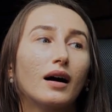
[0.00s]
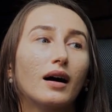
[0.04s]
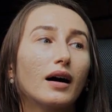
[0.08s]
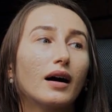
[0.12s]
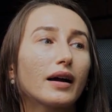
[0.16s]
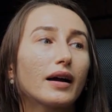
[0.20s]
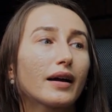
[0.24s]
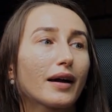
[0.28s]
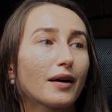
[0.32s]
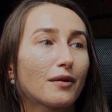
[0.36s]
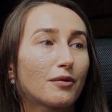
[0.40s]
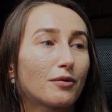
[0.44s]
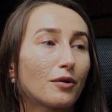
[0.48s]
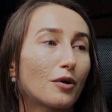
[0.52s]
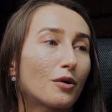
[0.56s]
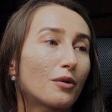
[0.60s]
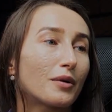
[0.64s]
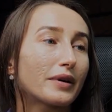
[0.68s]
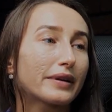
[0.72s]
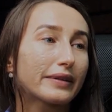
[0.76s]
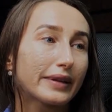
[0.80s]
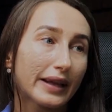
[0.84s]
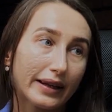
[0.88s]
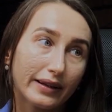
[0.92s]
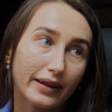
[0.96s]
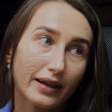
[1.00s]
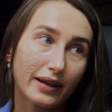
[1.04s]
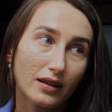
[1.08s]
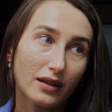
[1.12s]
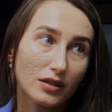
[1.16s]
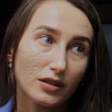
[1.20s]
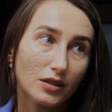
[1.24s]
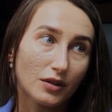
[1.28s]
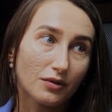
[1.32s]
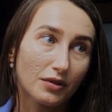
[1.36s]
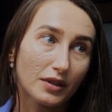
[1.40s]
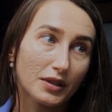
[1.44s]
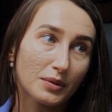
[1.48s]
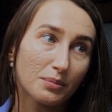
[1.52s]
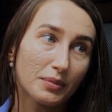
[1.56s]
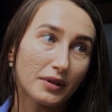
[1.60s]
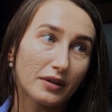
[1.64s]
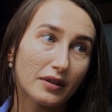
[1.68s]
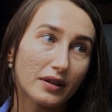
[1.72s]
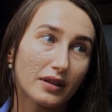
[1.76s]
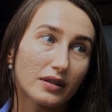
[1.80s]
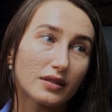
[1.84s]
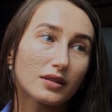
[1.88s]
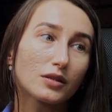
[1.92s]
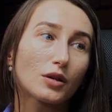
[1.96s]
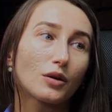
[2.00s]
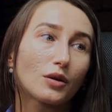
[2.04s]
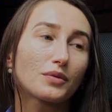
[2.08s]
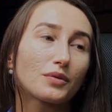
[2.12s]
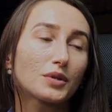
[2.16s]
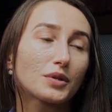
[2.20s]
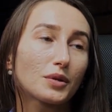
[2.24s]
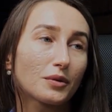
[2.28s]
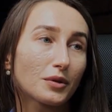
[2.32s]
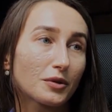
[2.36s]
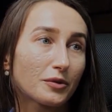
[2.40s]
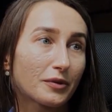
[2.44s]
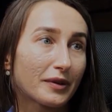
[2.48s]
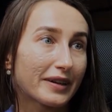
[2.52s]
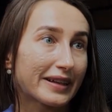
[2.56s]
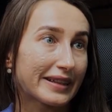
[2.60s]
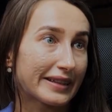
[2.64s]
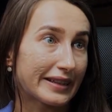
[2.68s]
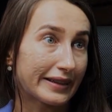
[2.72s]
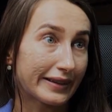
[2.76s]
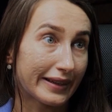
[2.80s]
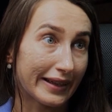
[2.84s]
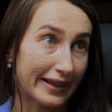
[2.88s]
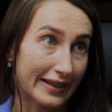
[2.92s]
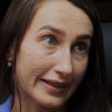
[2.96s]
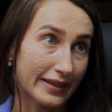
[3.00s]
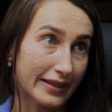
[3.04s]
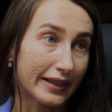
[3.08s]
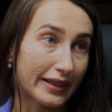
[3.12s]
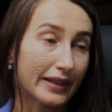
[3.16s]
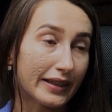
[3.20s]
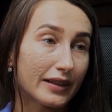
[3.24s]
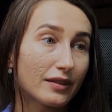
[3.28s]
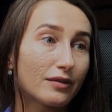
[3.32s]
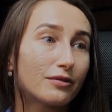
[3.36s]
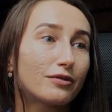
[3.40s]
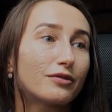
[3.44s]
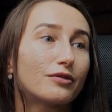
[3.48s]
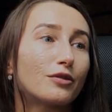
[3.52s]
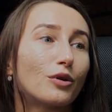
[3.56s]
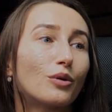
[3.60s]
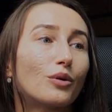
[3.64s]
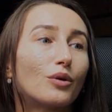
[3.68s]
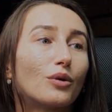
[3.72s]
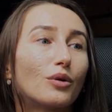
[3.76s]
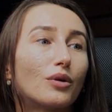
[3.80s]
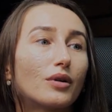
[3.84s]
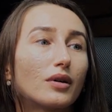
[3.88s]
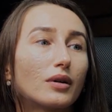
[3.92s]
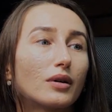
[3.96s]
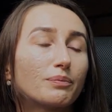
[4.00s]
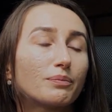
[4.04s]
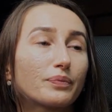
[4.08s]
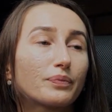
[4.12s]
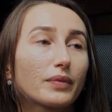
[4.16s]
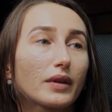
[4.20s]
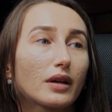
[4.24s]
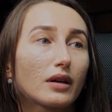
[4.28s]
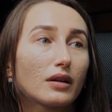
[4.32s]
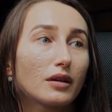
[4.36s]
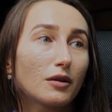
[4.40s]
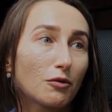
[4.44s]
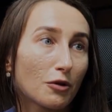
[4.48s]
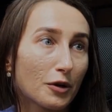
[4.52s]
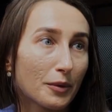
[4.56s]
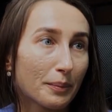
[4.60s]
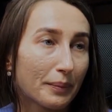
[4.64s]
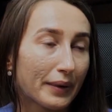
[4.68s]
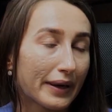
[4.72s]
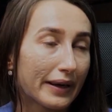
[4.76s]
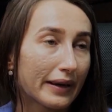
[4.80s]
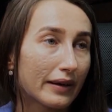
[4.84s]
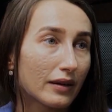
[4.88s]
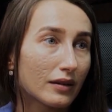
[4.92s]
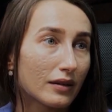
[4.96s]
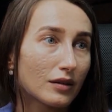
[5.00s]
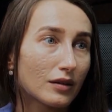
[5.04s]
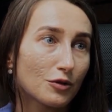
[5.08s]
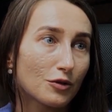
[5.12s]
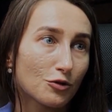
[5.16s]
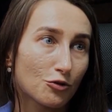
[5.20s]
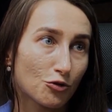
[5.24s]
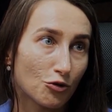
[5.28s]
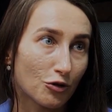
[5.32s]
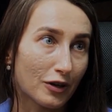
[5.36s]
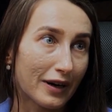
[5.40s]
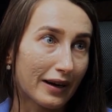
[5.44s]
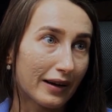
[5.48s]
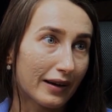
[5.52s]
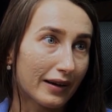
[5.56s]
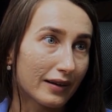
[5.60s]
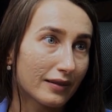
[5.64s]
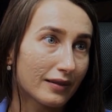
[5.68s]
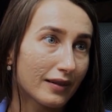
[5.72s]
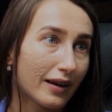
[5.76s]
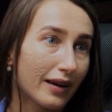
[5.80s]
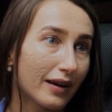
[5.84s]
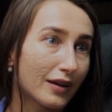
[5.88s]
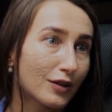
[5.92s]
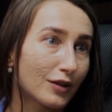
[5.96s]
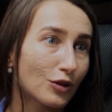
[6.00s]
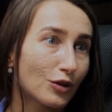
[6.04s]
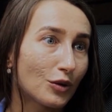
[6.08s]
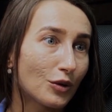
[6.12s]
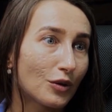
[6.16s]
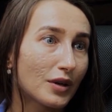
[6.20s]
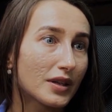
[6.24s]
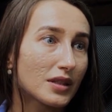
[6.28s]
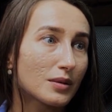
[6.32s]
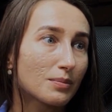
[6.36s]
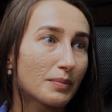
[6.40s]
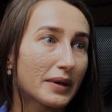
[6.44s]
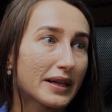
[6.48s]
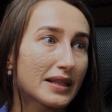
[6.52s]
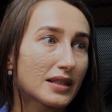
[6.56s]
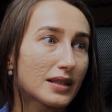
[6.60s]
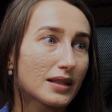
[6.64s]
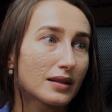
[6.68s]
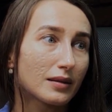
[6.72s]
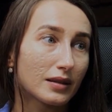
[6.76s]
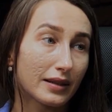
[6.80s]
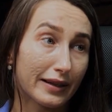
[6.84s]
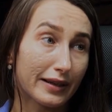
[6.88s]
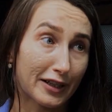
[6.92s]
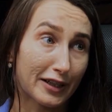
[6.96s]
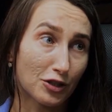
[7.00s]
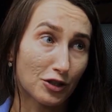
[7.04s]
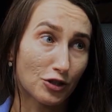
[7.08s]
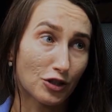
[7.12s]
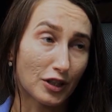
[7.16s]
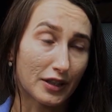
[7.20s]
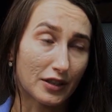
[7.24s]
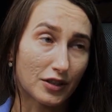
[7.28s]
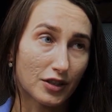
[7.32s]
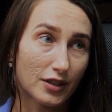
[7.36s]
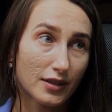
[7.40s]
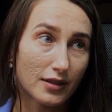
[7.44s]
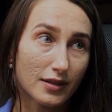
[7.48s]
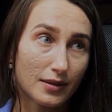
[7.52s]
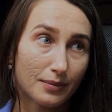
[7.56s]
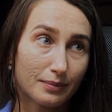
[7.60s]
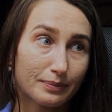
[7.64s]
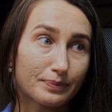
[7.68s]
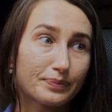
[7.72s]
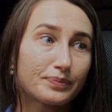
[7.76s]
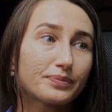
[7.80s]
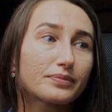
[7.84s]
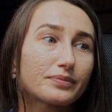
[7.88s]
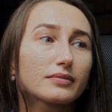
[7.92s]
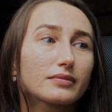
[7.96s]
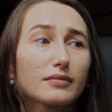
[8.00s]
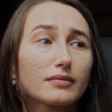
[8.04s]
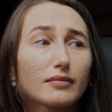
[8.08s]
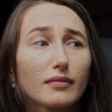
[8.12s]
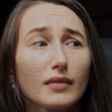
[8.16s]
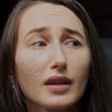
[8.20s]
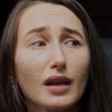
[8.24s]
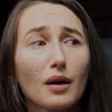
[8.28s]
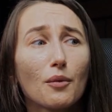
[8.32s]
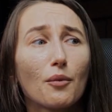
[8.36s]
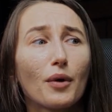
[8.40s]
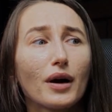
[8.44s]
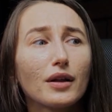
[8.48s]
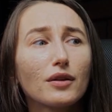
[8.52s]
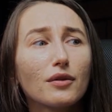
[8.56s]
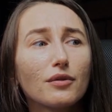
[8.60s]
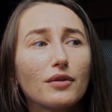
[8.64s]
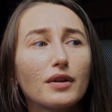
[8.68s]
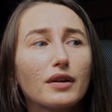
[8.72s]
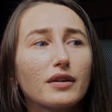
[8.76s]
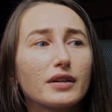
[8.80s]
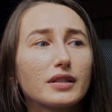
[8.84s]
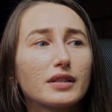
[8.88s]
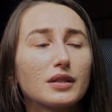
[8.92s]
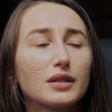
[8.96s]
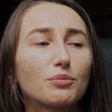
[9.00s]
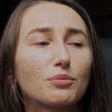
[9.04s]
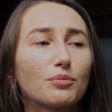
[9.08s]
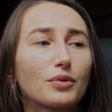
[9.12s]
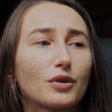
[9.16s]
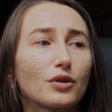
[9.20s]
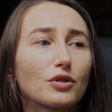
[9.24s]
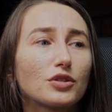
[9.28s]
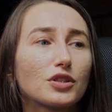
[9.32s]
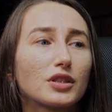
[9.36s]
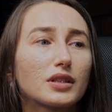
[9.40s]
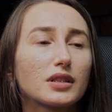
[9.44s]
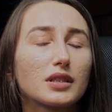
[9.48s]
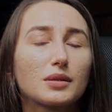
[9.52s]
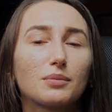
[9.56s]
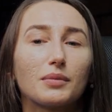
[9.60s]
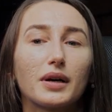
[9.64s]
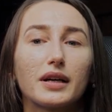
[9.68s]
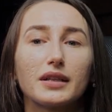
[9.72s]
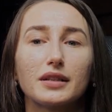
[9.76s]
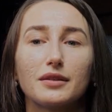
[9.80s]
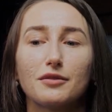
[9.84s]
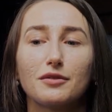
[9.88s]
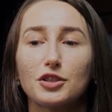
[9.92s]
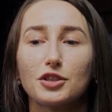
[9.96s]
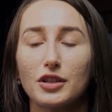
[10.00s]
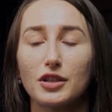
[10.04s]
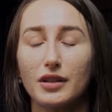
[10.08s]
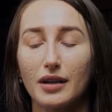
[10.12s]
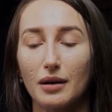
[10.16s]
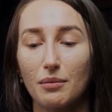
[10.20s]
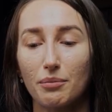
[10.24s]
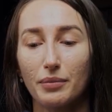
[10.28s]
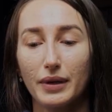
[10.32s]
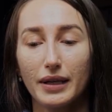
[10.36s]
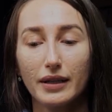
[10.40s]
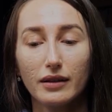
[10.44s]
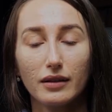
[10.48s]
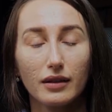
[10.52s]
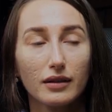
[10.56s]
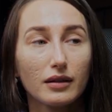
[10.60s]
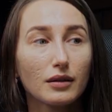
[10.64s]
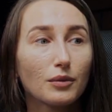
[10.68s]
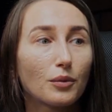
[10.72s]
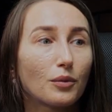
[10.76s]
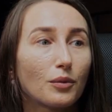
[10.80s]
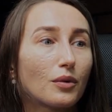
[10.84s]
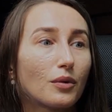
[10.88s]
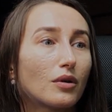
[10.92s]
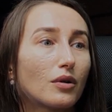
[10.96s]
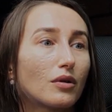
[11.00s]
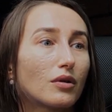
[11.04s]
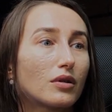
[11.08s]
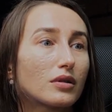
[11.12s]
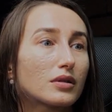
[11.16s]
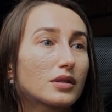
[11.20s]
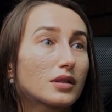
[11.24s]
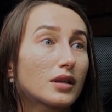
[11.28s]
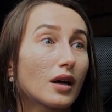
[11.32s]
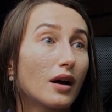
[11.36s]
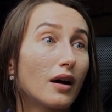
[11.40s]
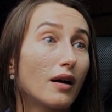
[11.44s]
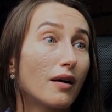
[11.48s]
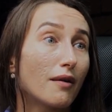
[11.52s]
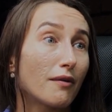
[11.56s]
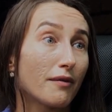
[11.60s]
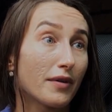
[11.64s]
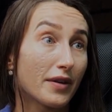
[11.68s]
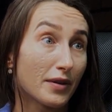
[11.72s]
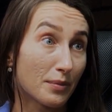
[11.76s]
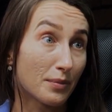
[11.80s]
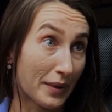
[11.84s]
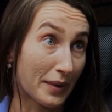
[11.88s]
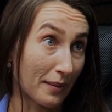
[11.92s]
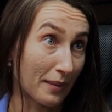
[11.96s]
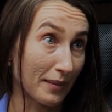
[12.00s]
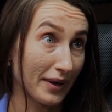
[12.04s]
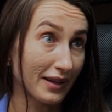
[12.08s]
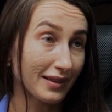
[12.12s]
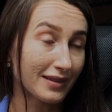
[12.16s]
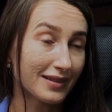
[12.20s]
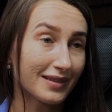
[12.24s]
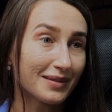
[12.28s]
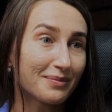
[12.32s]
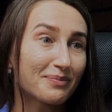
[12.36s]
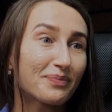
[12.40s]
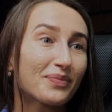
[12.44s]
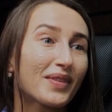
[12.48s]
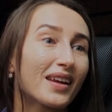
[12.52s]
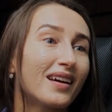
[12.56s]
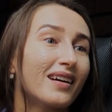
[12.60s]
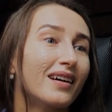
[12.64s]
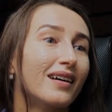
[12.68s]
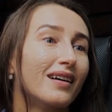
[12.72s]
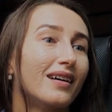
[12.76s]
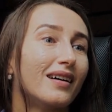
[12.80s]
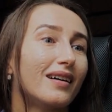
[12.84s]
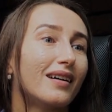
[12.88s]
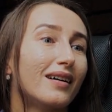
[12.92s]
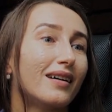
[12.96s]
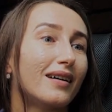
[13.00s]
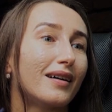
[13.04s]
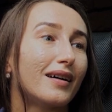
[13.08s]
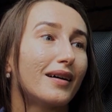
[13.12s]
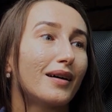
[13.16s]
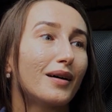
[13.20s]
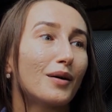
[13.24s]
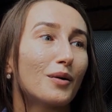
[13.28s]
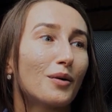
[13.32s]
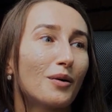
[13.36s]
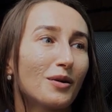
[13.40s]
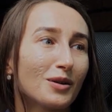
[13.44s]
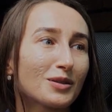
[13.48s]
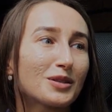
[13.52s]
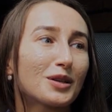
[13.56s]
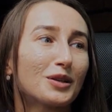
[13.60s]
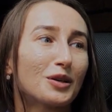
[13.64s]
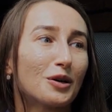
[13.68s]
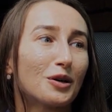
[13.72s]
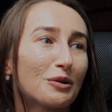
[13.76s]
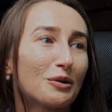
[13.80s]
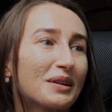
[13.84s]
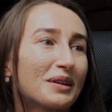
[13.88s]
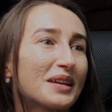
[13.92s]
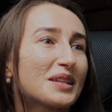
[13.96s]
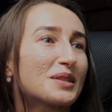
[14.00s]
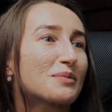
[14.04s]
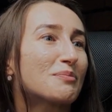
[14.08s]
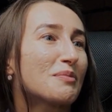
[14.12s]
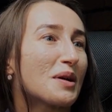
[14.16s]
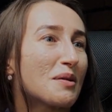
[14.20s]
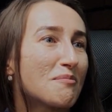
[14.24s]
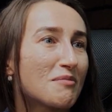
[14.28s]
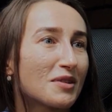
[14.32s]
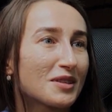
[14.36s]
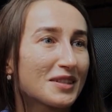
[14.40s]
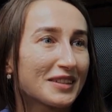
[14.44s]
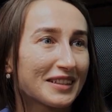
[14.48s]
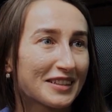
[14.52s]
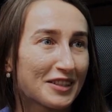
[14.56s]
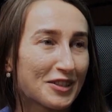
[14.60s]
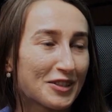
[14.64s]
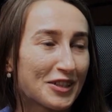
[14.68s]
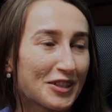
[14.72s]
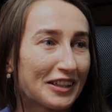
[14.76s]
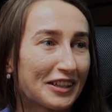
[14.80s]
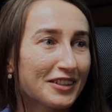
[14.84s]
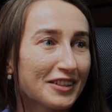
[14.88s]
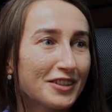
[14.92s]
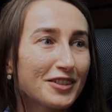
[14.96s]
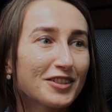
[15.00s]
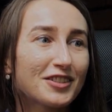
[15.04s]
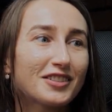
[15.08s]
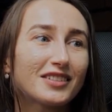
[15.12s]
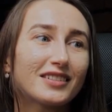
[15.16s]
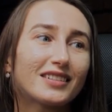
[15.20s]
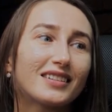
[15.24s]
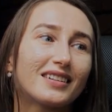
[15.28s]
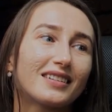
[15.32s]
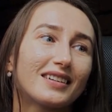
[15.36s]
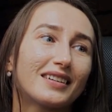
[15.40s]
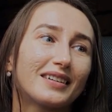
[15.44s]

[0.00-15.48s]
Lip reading: I have over 10 years of experience of software testing for European, Australian and US-based exchanges. One of the recent projects my division completed was with Memex, also known as Members Exchange,